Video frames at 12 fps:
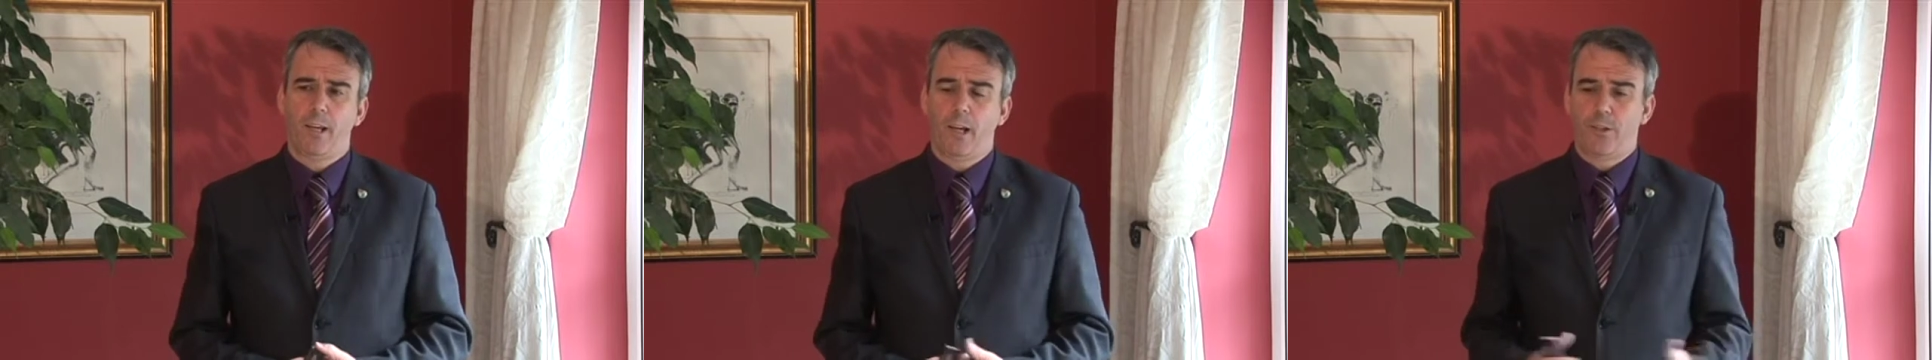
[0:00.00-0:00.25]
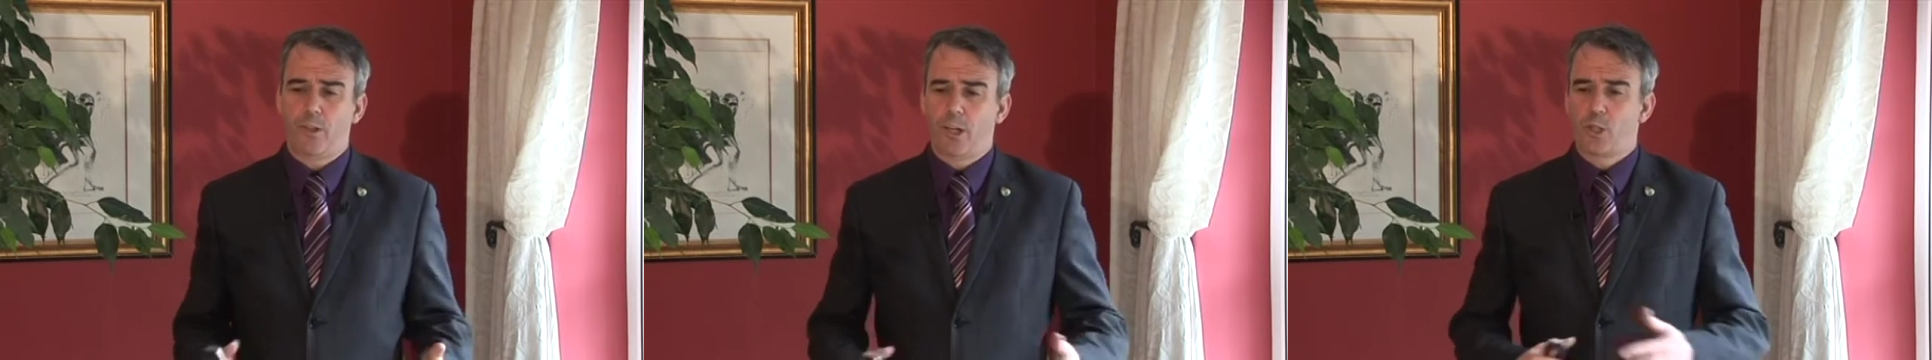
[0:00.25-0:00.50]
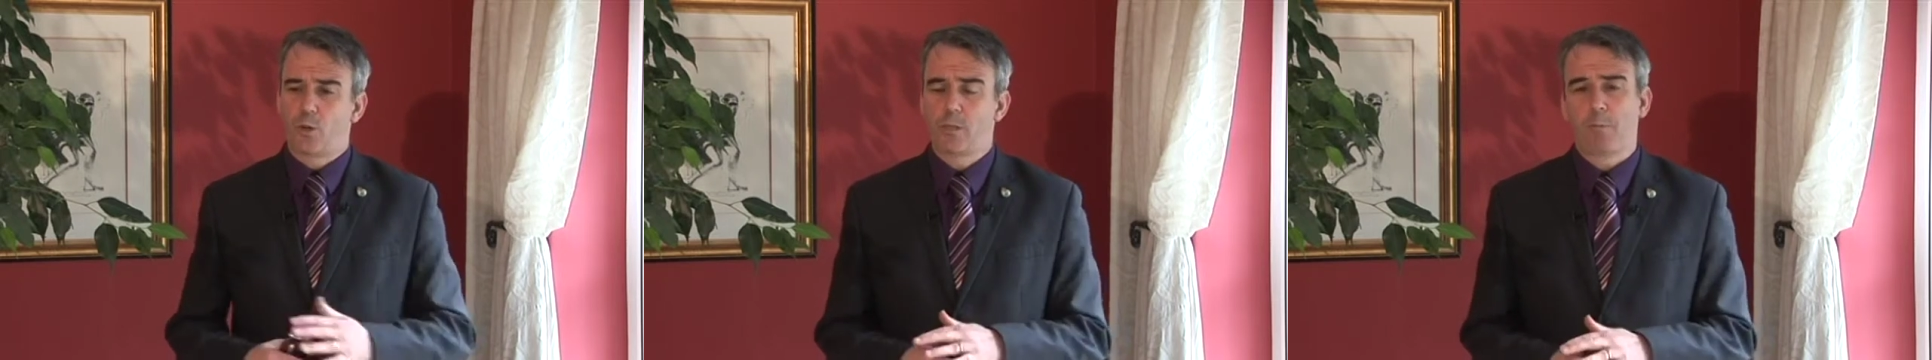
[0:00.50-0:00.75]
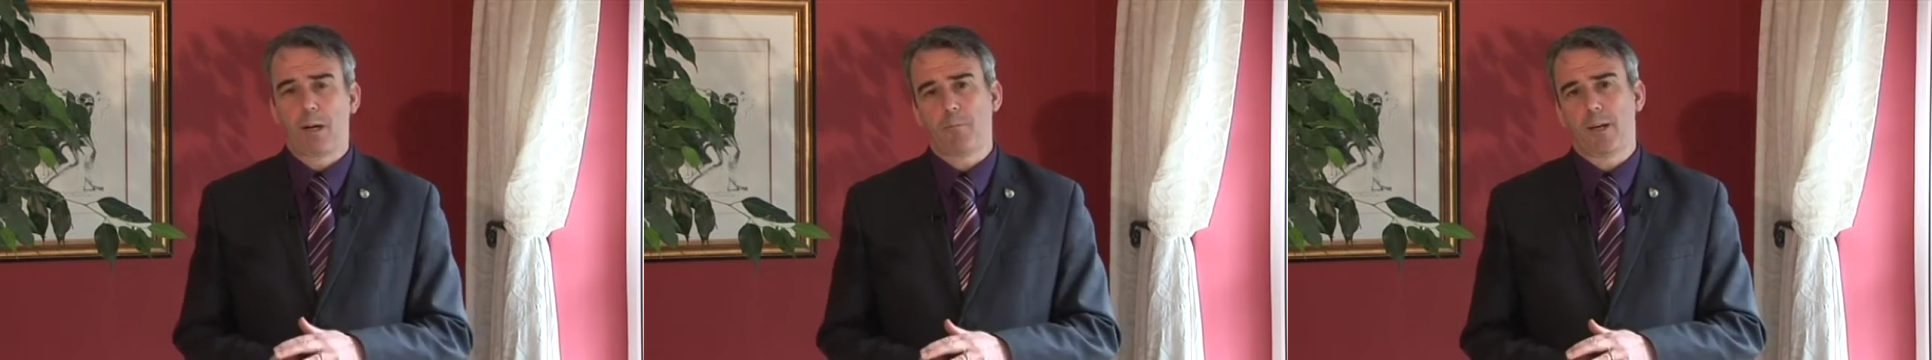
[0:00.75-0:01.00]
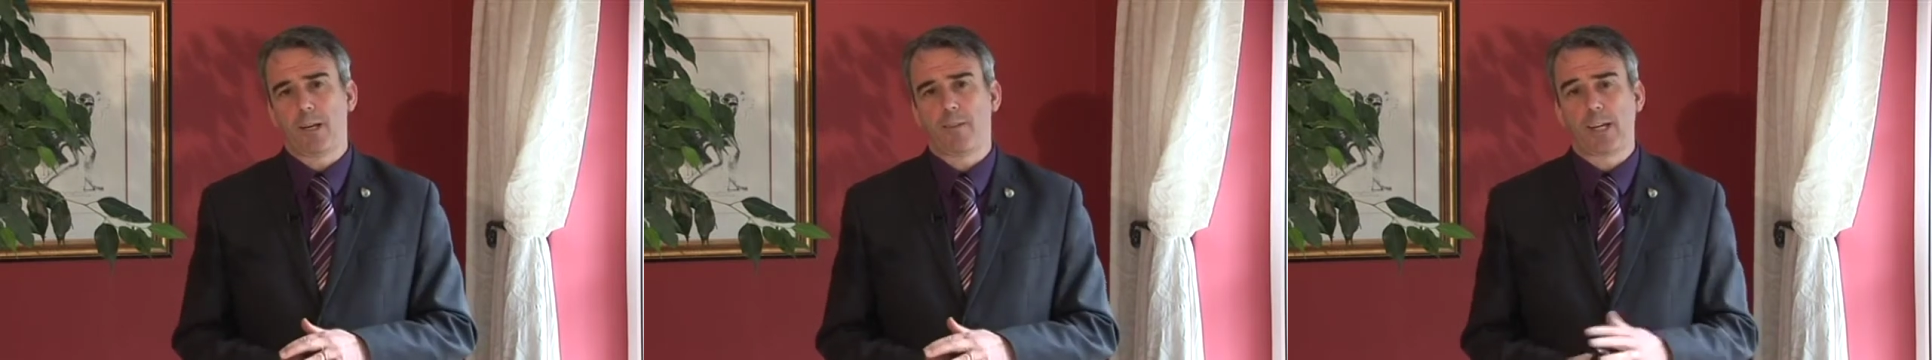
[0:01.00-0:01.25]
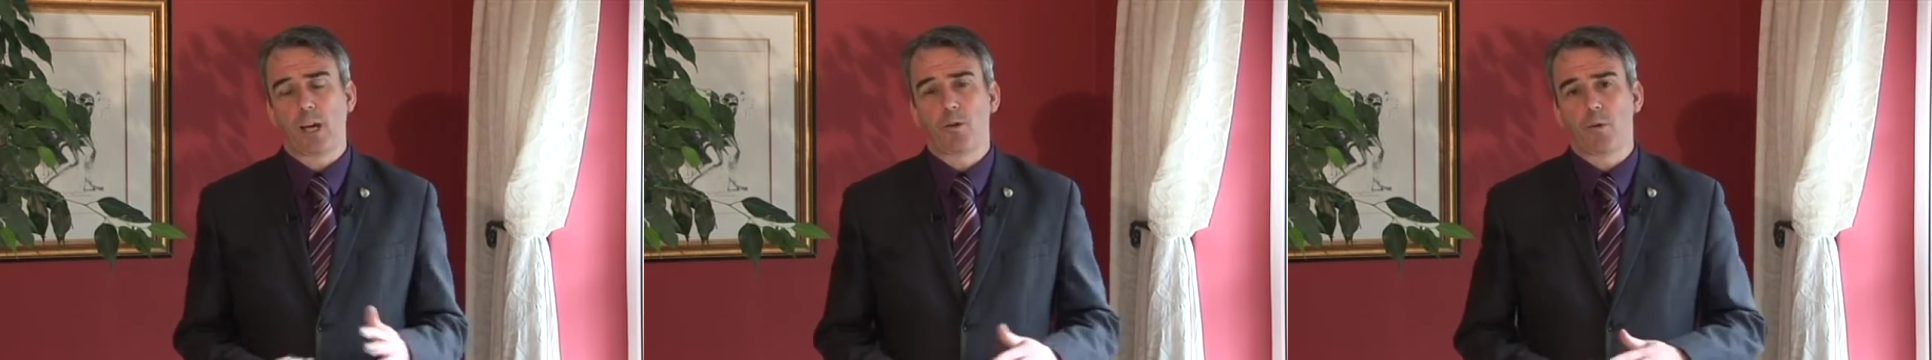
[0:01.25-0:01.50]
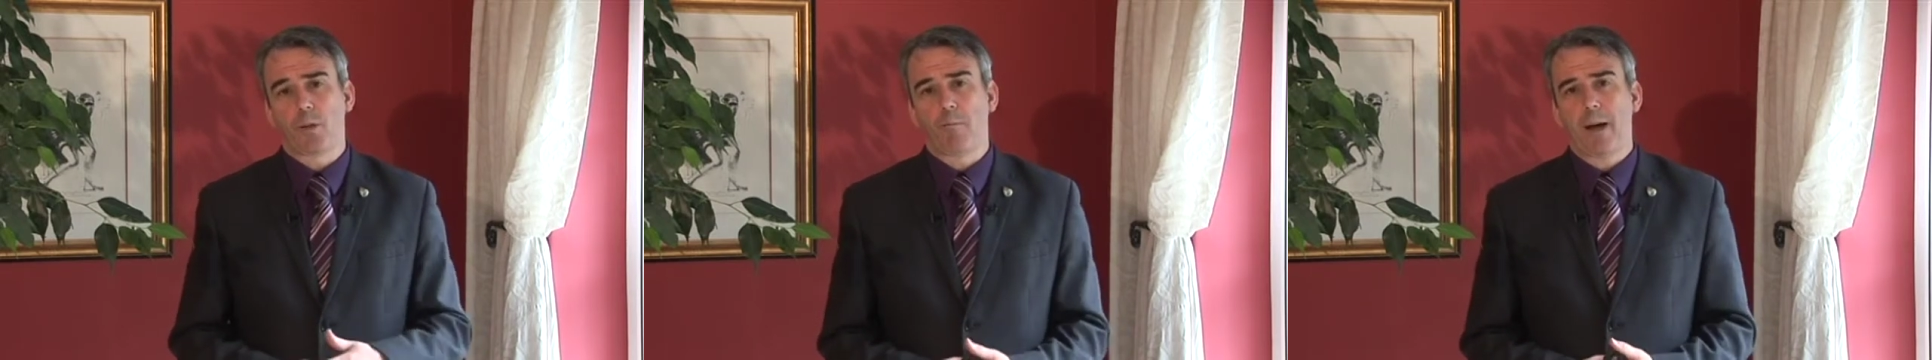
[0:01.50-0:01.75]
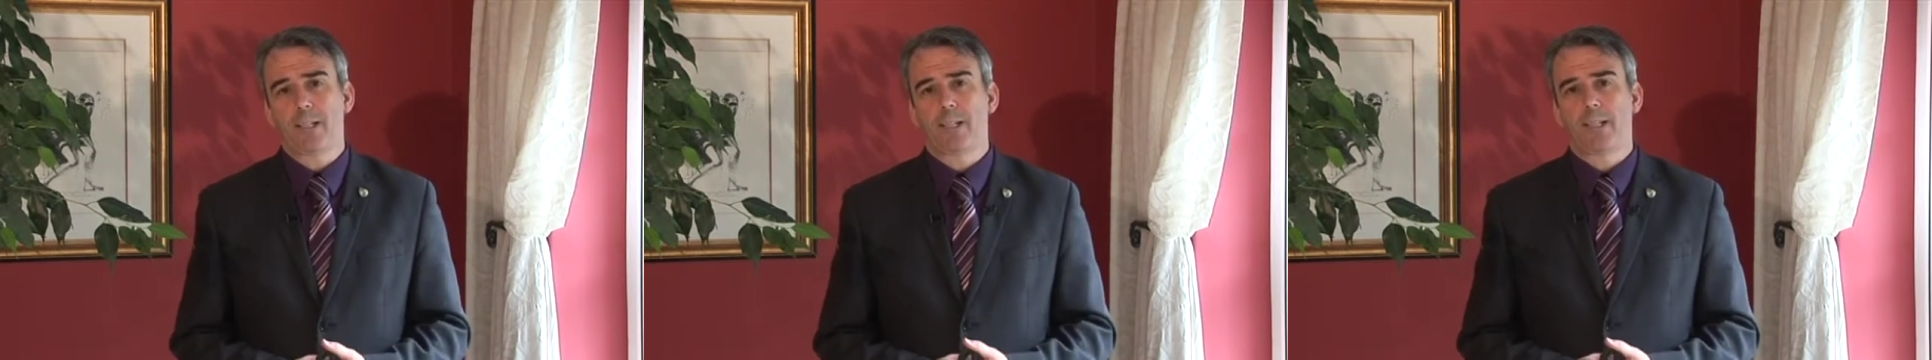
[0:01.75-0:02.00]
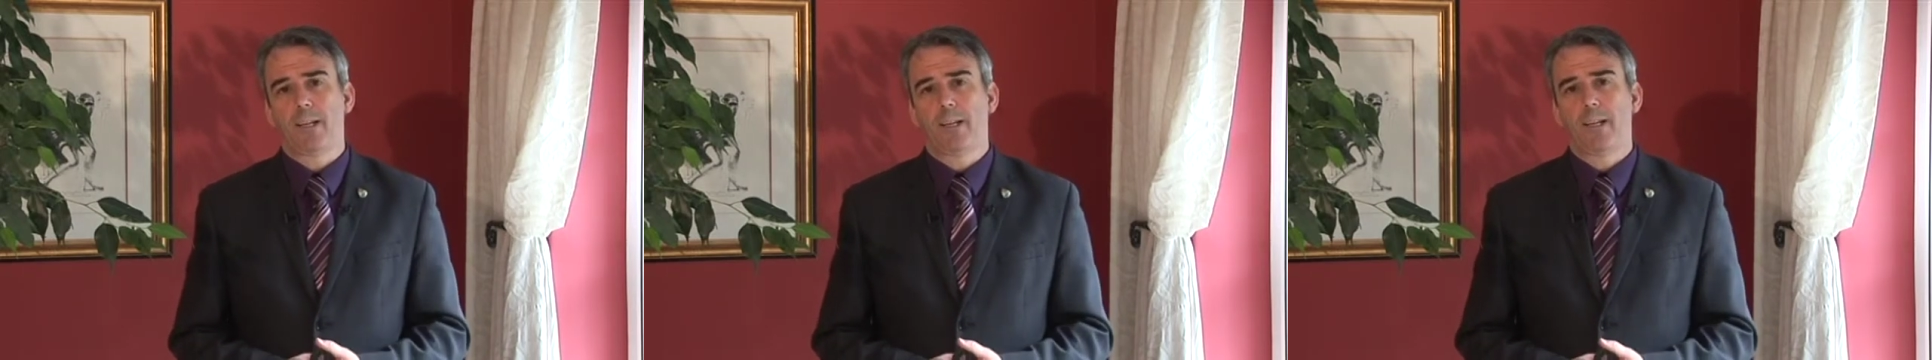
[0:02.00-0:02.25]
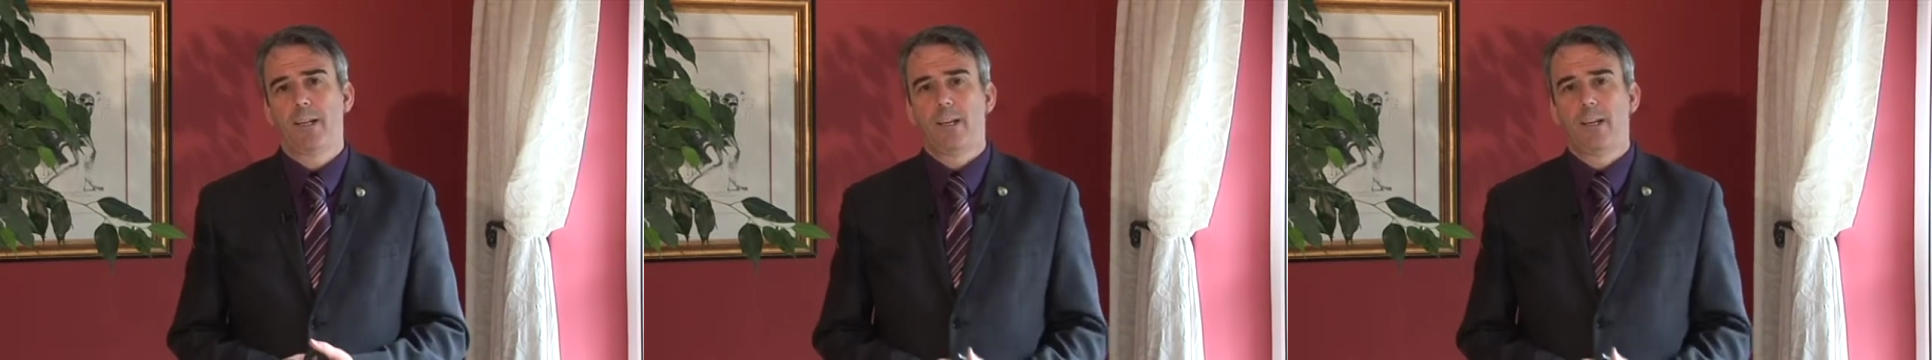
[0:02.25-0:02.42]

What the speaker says: A third choice might be they go to a competitor.